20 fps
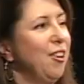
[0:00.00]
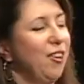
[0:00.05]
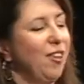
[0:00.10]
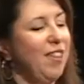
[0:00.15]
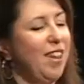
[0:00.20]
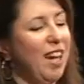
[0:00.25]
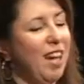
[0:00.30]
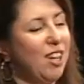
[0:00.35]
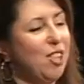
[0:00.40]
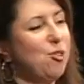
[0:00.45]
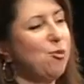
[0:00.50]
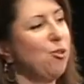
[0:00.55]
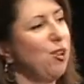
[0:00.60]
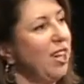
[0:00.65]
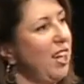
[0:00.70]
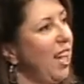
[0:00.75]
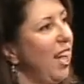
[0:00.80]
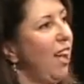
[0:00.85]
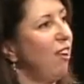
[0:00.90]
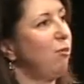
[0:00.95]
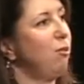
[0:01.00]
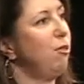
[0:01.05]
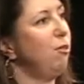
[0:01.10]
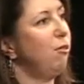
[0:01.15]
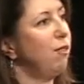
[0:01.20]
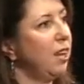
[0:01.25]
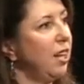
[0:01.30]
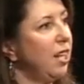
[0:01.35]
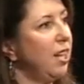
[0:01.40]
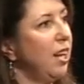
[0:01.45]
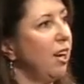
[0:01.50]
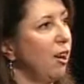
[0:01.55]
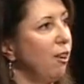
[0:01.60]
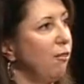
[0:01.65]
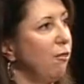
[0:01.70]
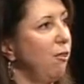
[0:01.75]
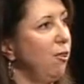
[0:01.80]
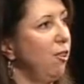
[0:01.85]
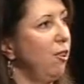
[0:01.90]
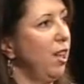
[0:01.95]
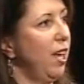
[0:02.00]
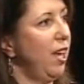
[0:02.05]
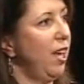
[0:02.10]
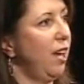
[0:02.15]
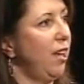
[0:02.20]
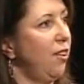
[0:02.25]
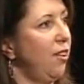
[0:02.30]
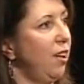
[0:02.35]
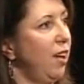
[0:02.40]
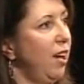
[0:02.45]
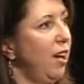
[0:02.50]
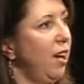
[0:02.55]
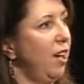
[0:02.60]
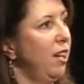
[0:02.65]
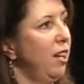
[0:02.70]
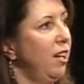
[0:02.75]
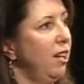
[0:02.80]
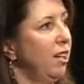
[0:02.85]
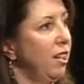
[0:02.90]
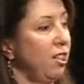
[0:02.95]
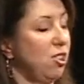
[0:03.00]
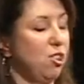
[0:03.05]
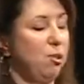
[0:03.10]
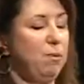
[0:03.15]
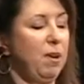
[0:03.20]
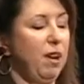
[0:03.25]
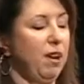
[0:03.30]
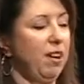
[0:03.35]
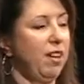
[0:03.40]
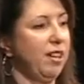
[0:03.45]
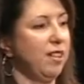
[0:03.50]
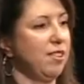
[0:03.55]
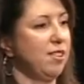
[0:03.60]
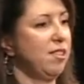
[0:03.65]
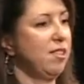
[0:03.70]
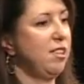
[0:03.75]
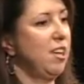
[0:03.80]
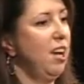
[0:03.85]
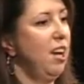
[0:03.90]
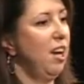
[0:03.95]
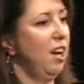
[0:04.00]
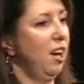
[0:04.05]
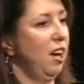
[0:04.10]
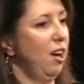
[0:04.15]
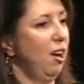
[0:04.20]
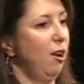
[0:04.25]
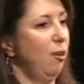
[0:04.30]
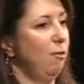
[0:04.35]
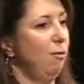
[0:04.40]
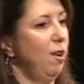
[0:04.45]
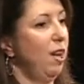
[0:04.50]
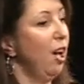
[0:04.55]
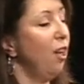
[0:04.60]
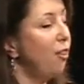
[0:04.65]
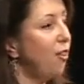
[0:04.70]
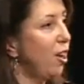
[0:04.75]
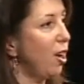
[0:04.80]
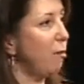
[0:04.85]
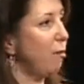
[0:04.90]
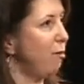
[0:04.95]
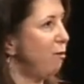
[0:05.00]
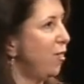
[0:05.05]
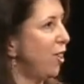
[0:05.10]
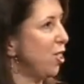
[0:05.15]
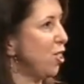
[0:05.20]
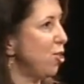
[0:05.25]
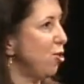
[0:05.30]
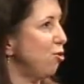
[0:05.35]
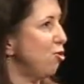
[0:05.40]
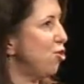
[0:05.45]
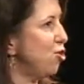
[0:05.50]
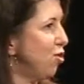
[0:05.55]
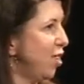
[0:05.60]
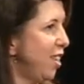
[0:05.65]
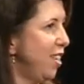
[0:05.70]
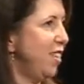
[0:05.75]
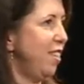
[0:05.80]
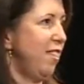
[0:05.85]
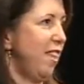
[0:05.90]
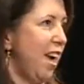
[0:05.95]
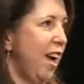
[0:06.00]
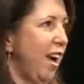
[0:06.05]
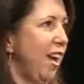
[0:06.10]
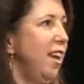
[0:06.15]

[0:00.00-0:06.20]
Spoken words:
and that's where you have to be very careful, and an experienced healthcare professional who's trained in that